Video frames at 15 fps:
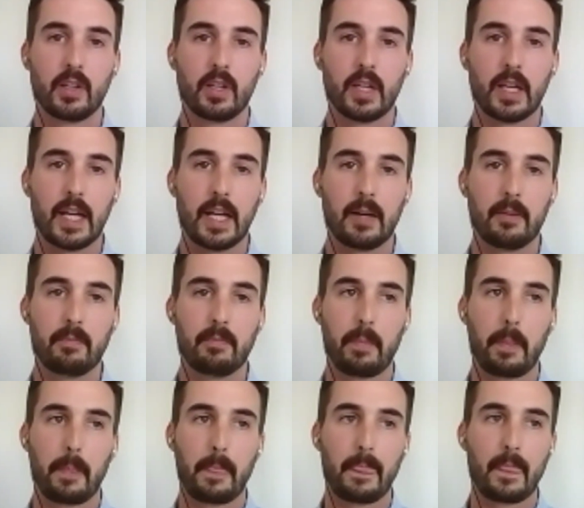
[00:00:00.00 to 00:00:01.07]

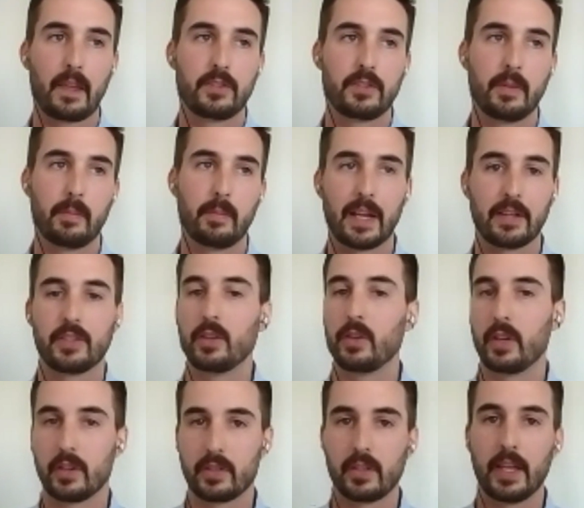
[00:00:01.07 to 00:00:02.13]
about 2
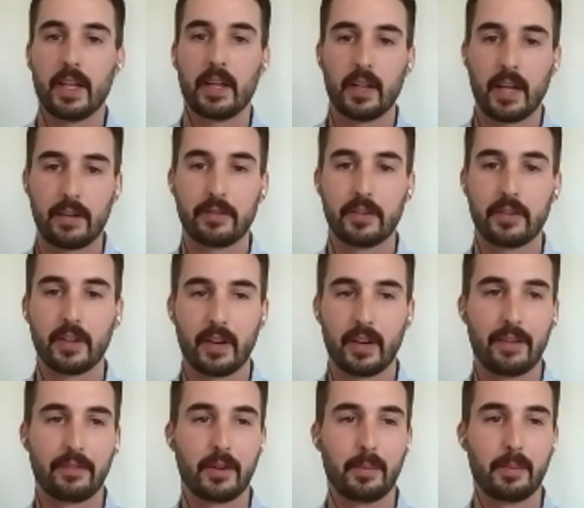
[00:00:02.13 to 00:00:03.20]
years later
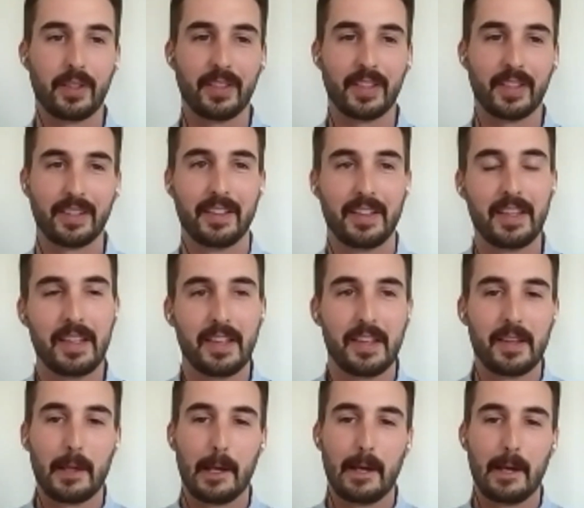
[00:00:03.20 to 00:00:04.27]
after building
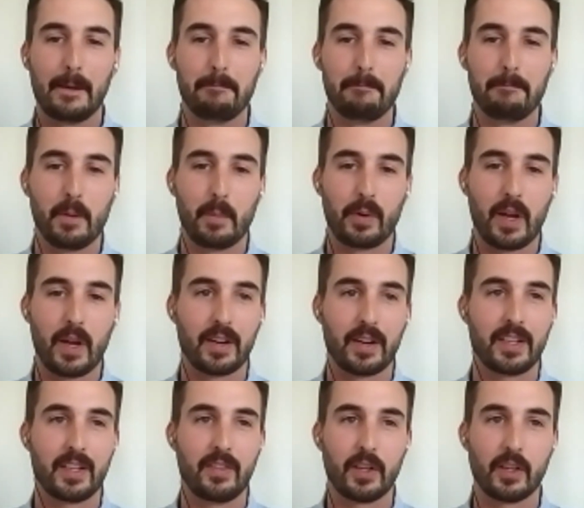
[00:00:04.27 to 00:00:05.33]
the
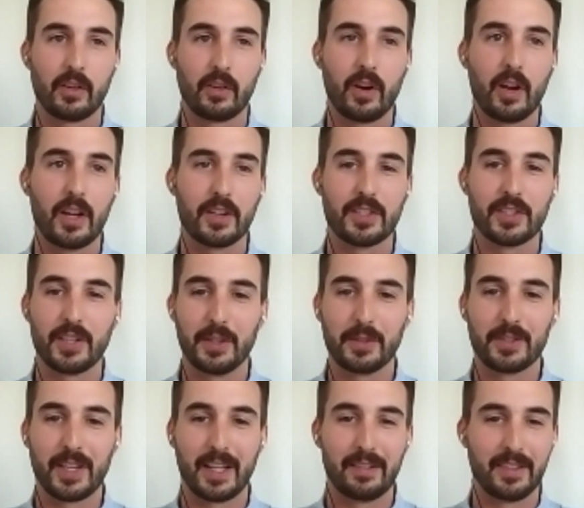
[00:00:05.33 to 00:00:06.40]
product in their garage. So it
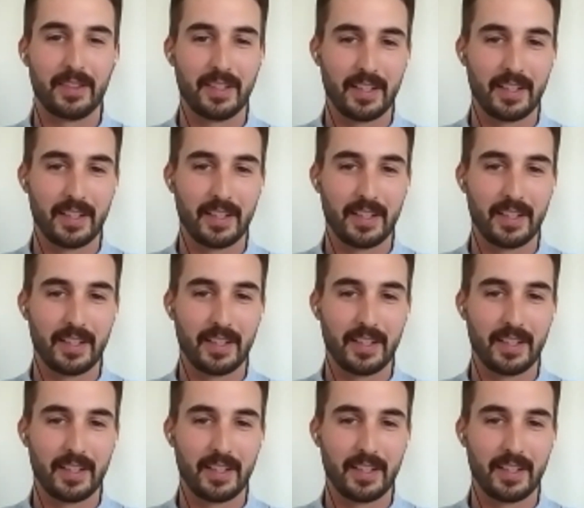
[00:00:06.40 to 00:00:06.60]
was kind of a